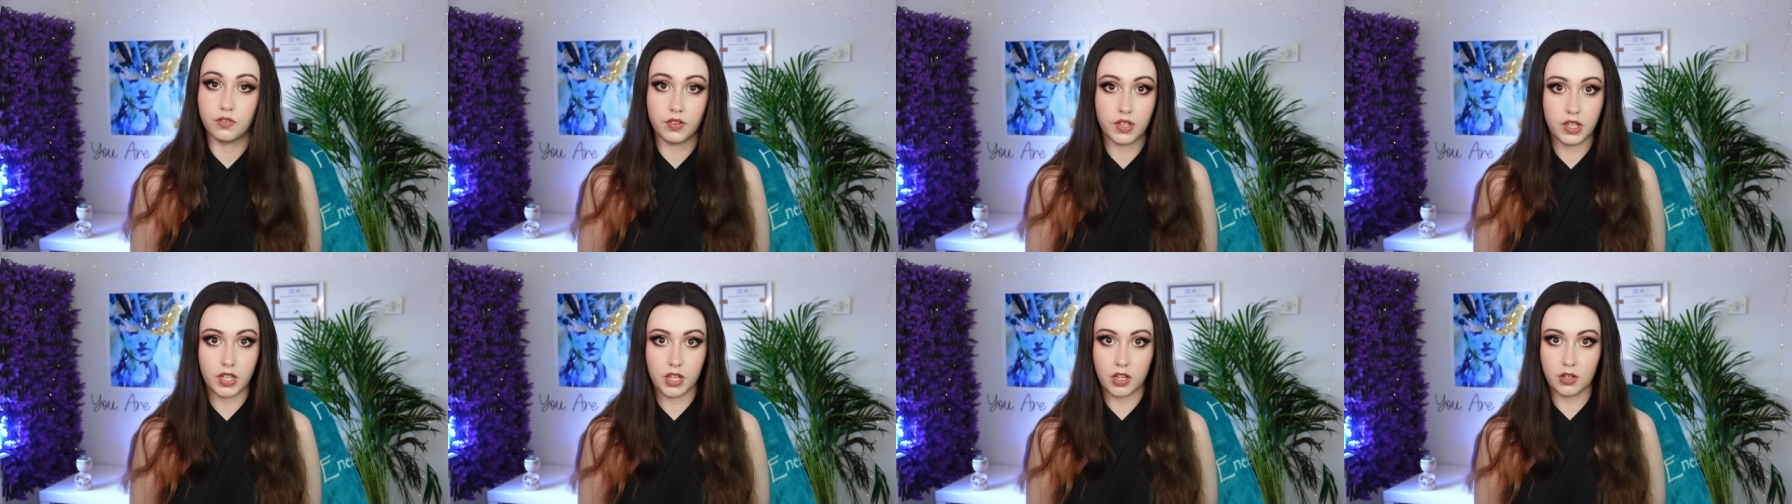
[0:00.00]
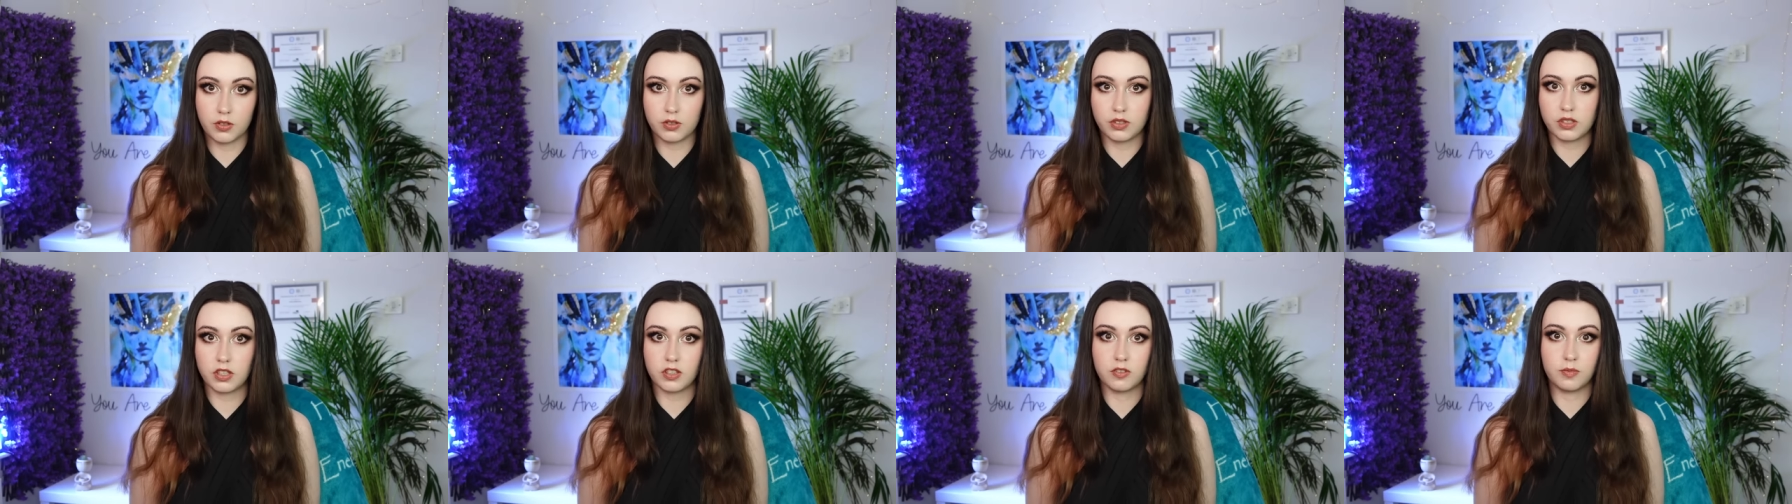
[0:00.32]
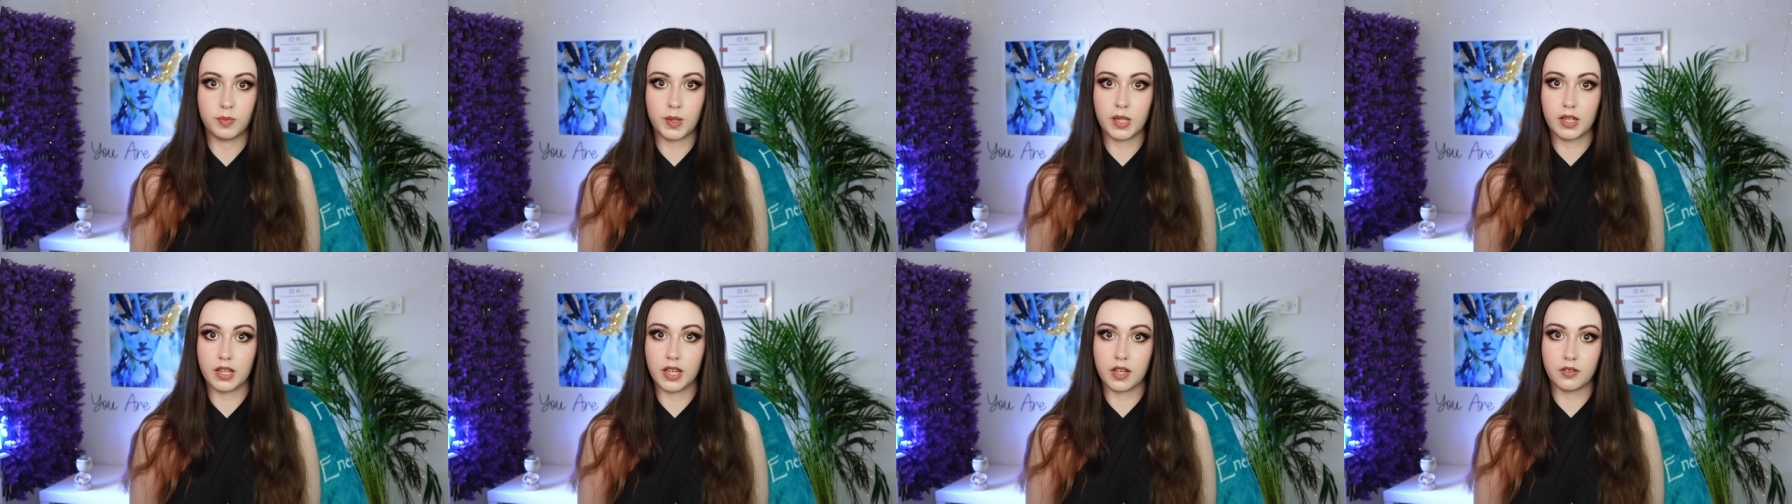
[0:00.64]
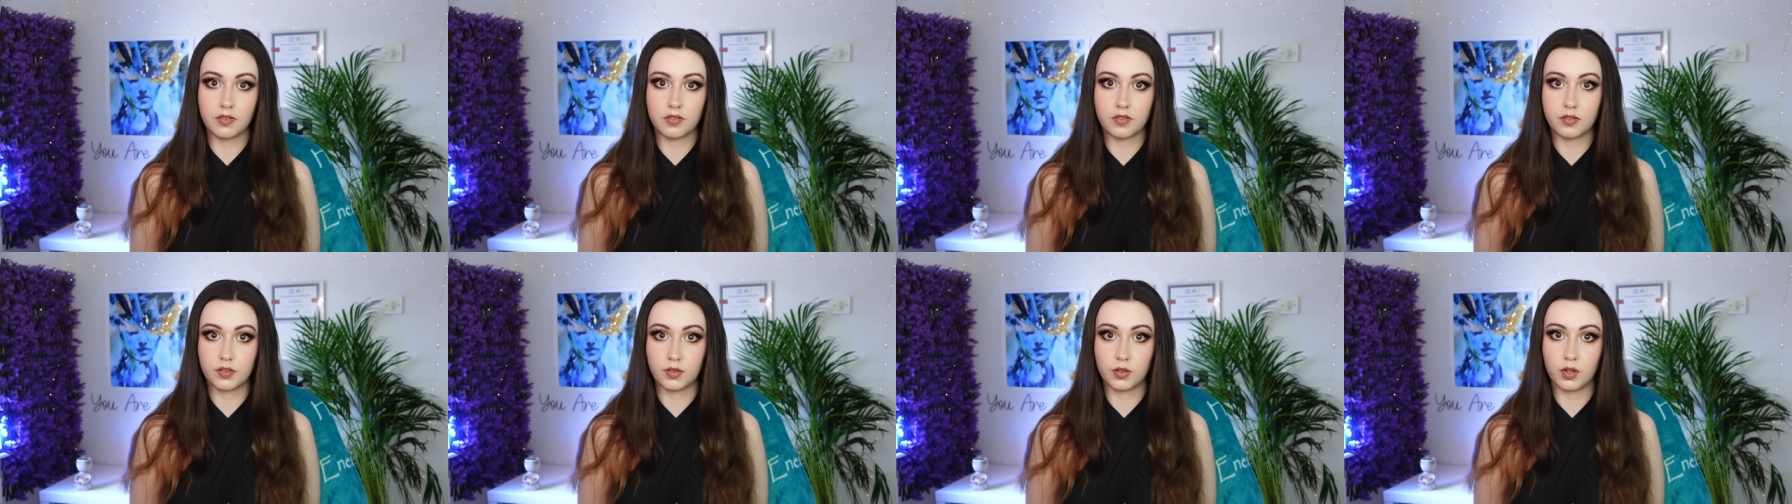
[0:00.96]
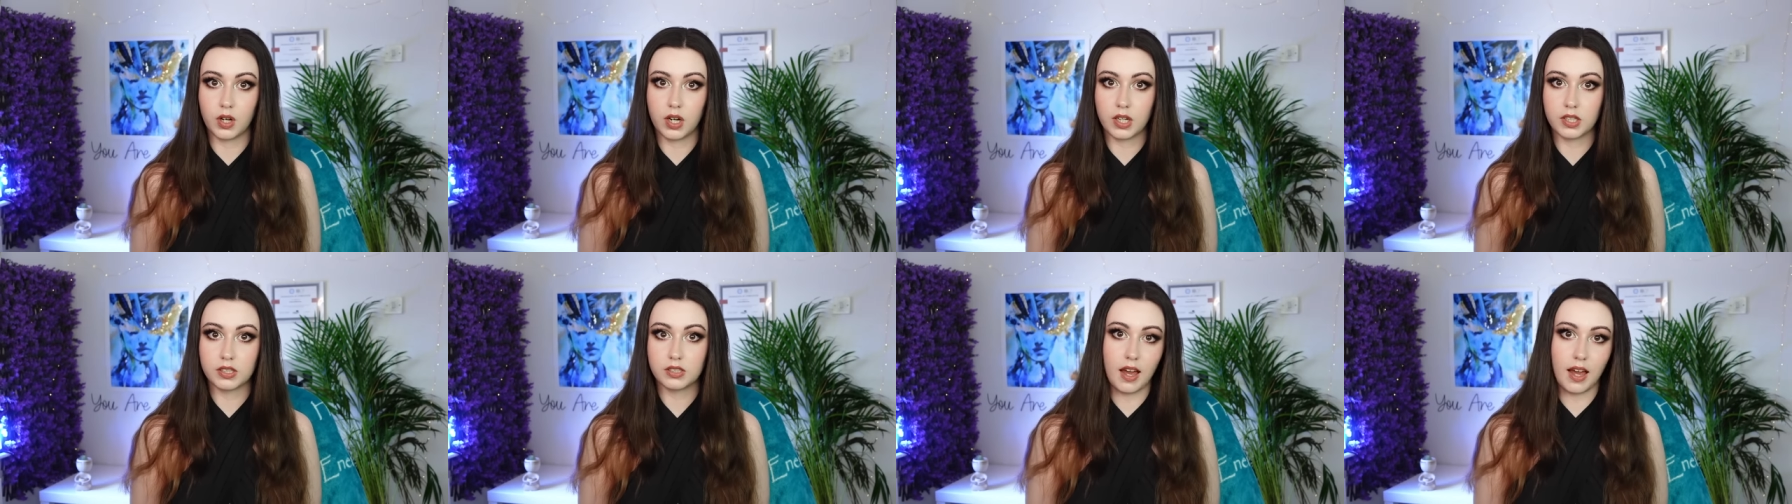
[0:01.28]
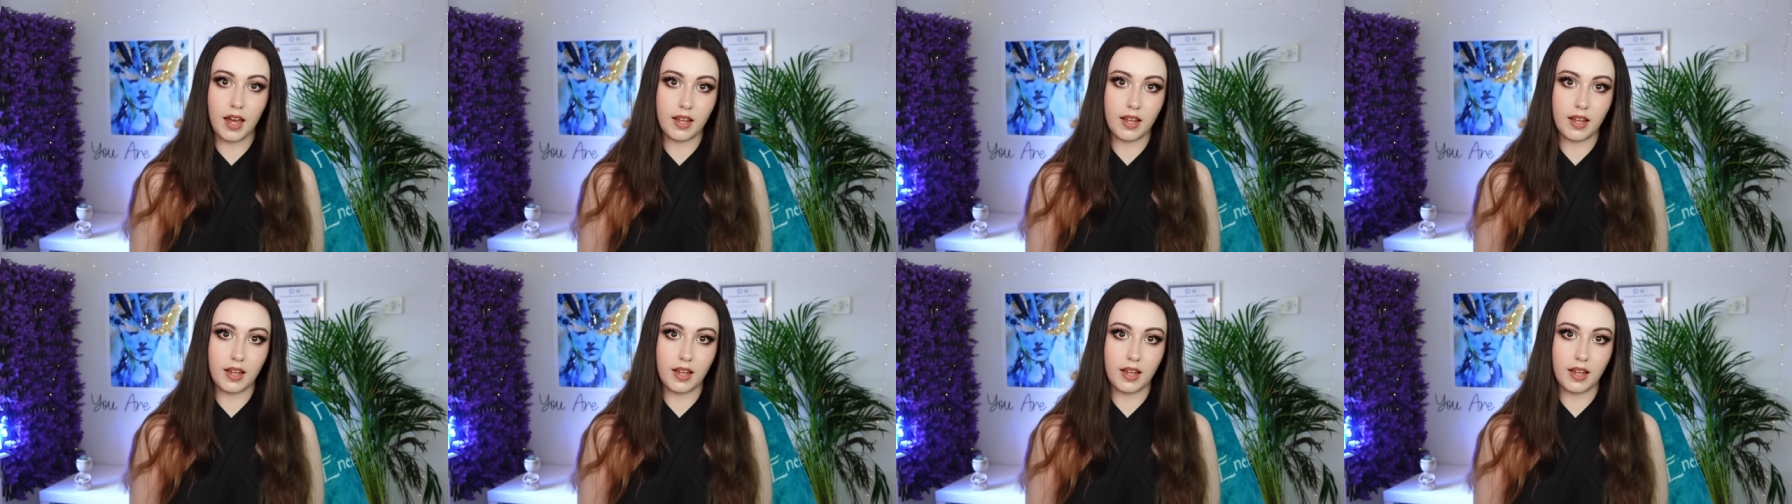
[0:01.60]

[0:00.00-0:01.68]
videos that have been left for us,